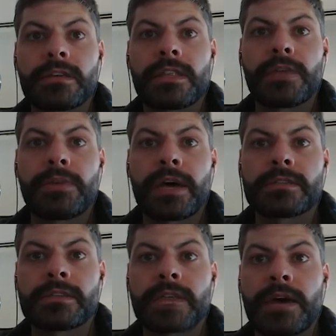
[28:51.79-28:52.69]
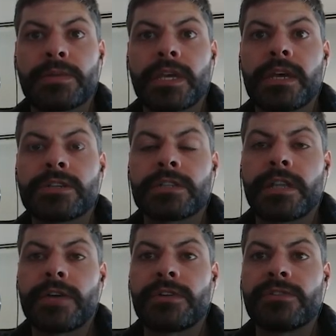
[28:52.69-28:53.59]
that passes application
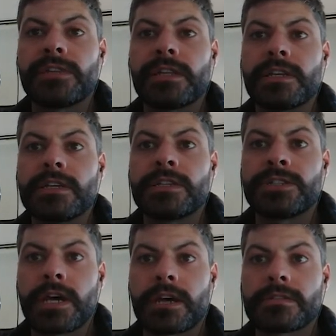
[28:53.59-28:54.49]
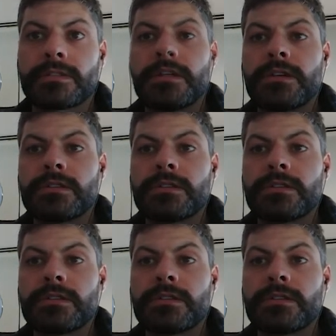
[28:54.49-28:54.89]
level validity checks,